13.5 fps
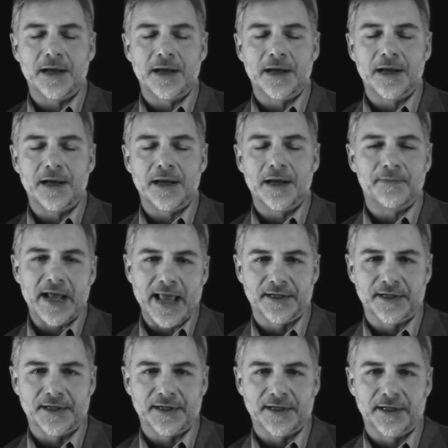And that's not by
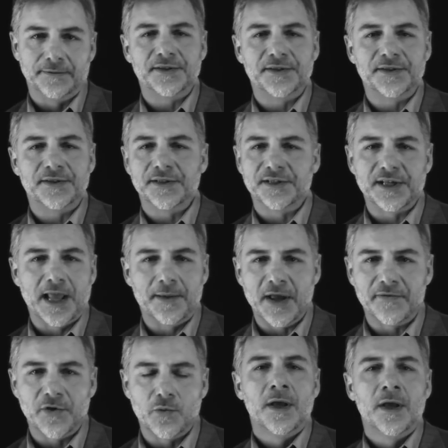accident. It's the same
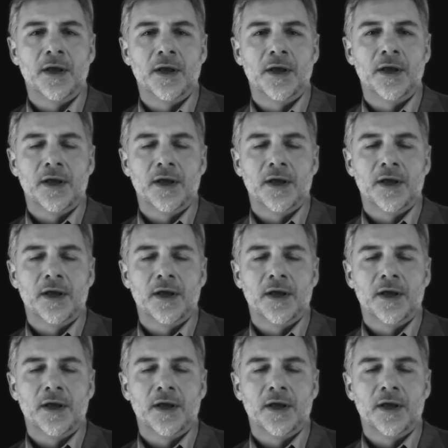everywhere.